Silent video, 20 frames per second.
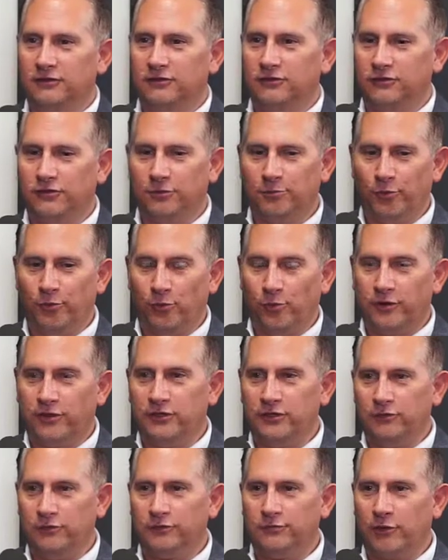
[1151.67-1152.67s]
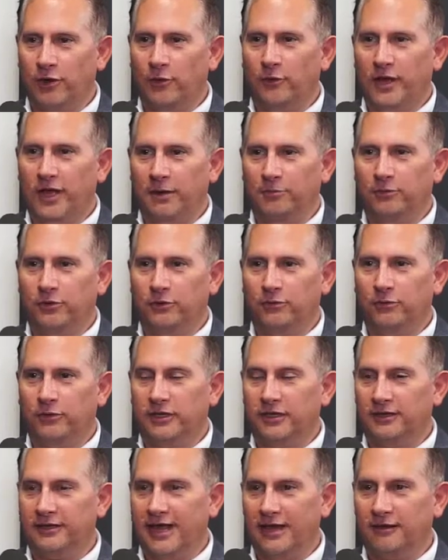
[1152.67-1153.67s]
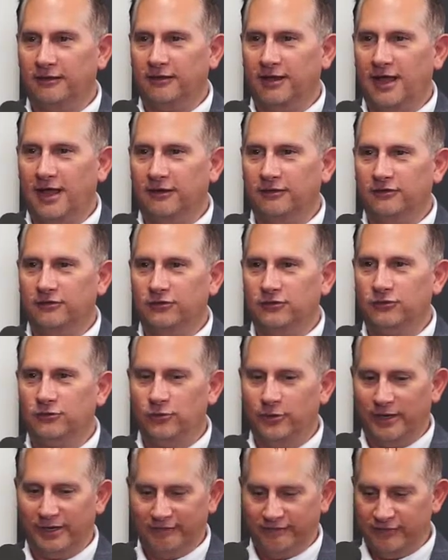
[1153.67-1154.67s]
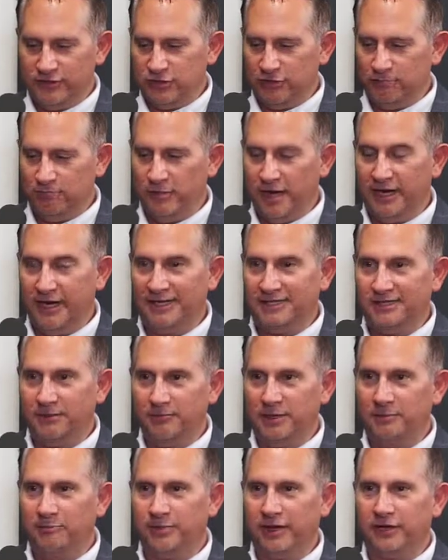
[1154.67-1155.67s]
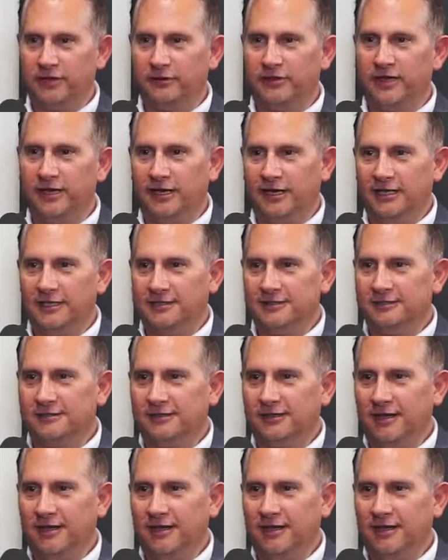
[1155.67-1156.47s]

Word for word: you're poor and you grow up with not a lot, you envision money to be bigger than it is.